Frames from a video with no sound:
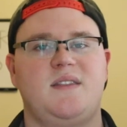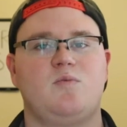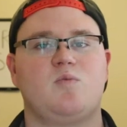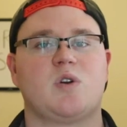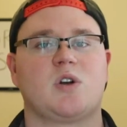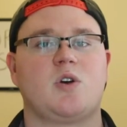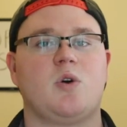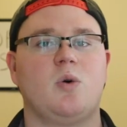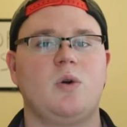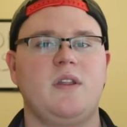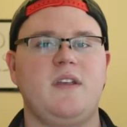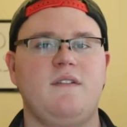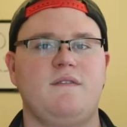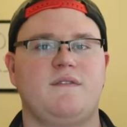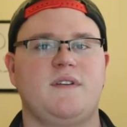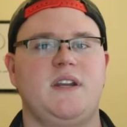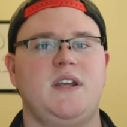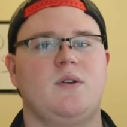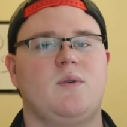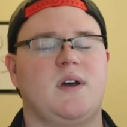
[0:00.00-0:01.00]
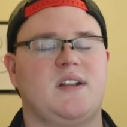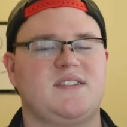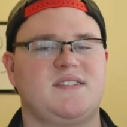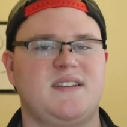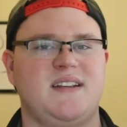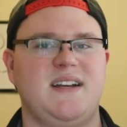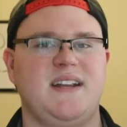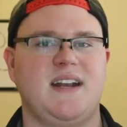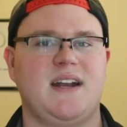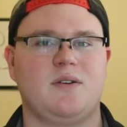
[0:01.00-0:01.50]
recording a video and
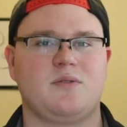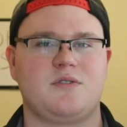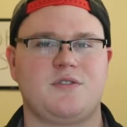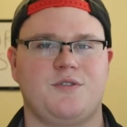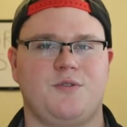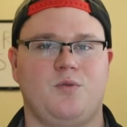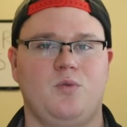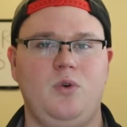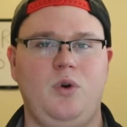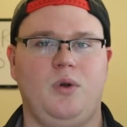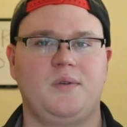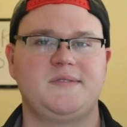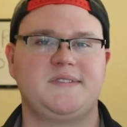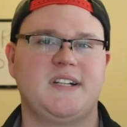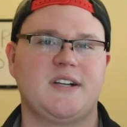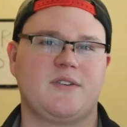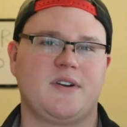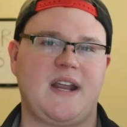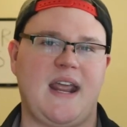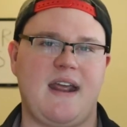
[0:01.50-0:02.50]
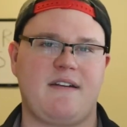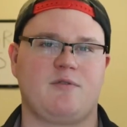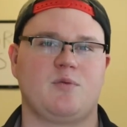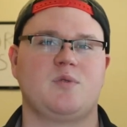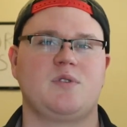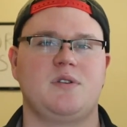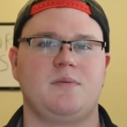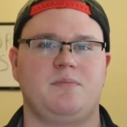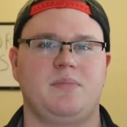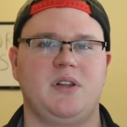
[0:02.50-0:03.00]
sending it out to the world, daring
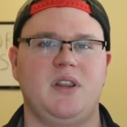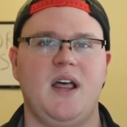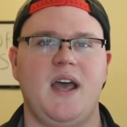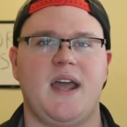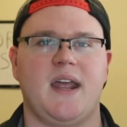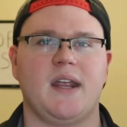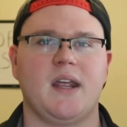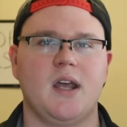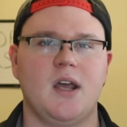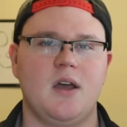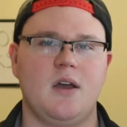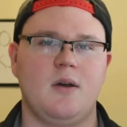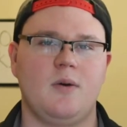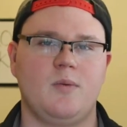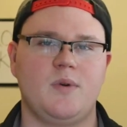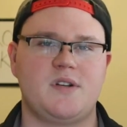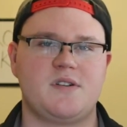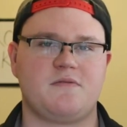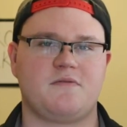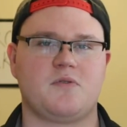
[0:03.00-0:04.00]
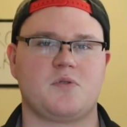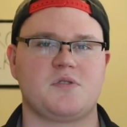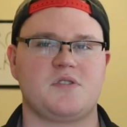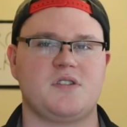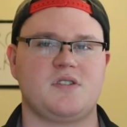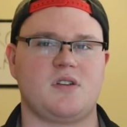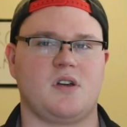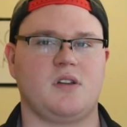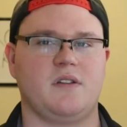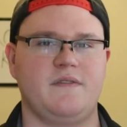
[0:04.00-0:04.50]
everyone to play, which
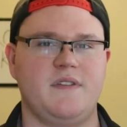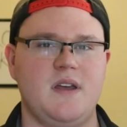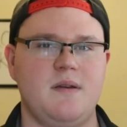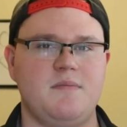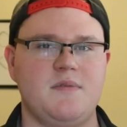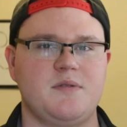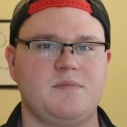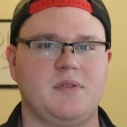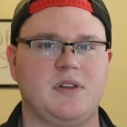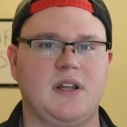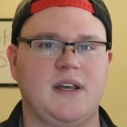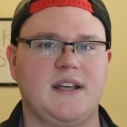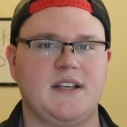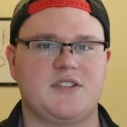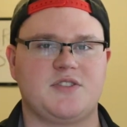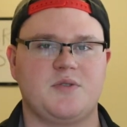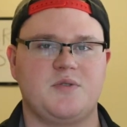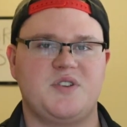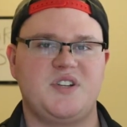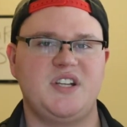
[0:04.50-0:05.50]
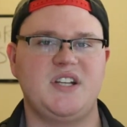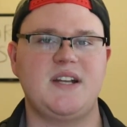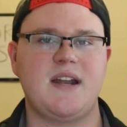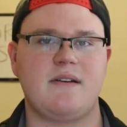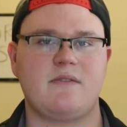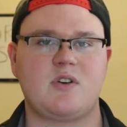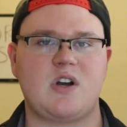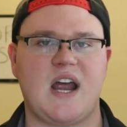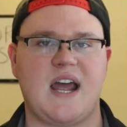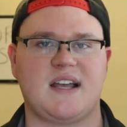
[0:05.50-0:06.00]
forces all of them to play so she
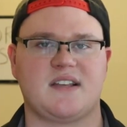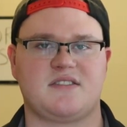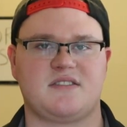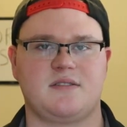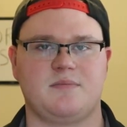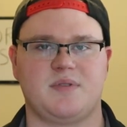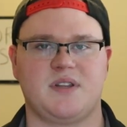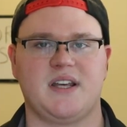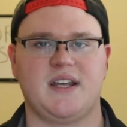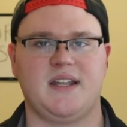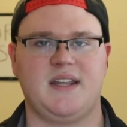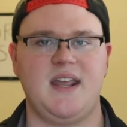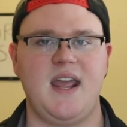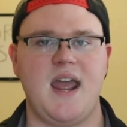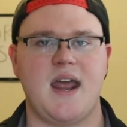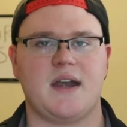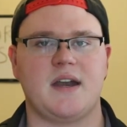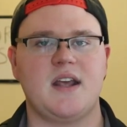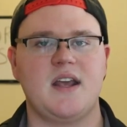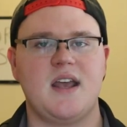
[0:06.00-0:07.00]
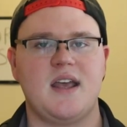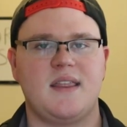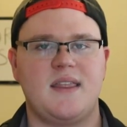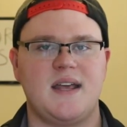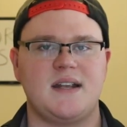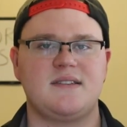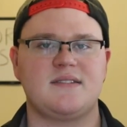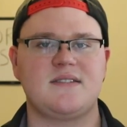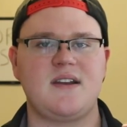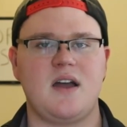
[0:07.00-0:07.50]
never has to play again.
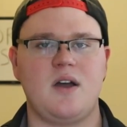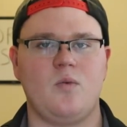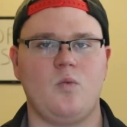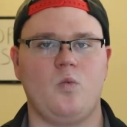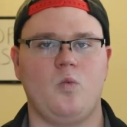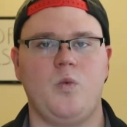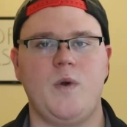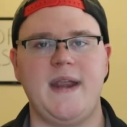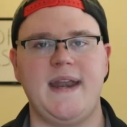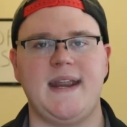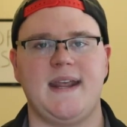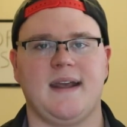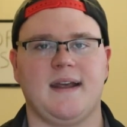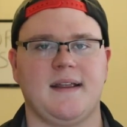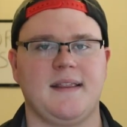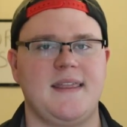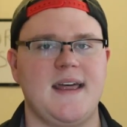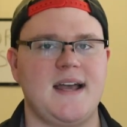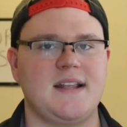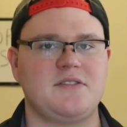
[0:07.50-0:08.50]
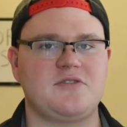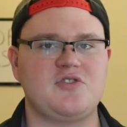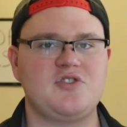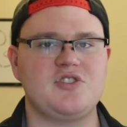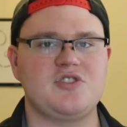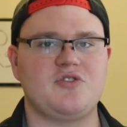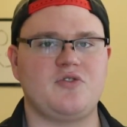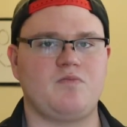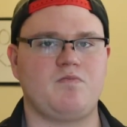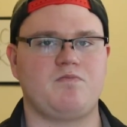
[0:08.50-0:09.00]
That's not winning. That's
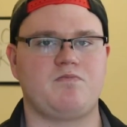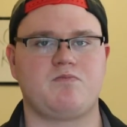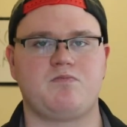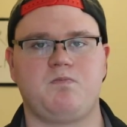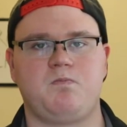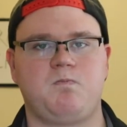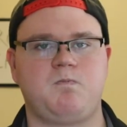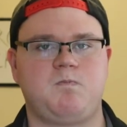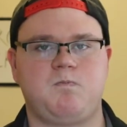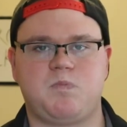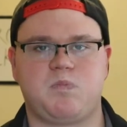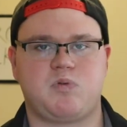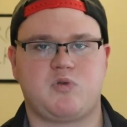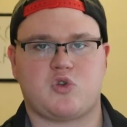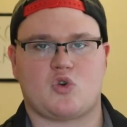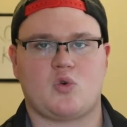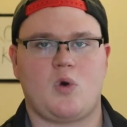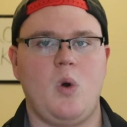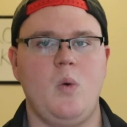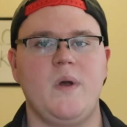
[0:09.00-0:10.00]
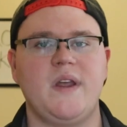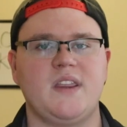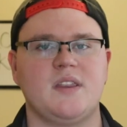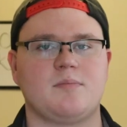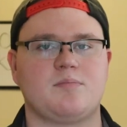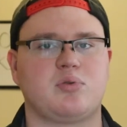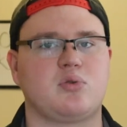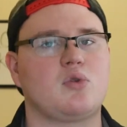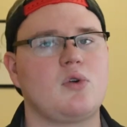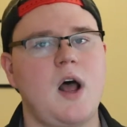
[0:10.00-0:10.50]
just throwing
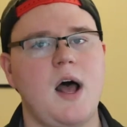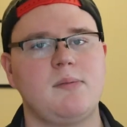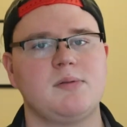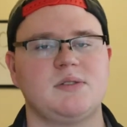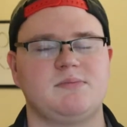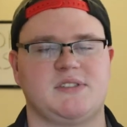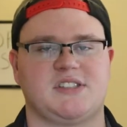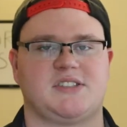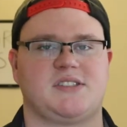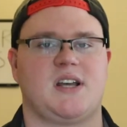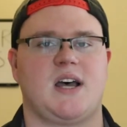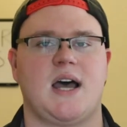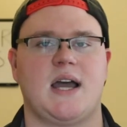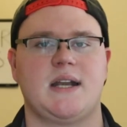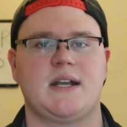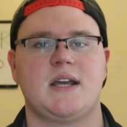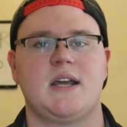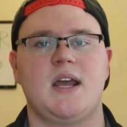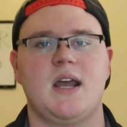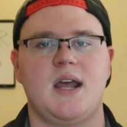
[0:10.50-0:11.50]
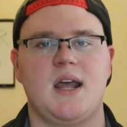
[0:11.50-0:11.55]
the problem aside.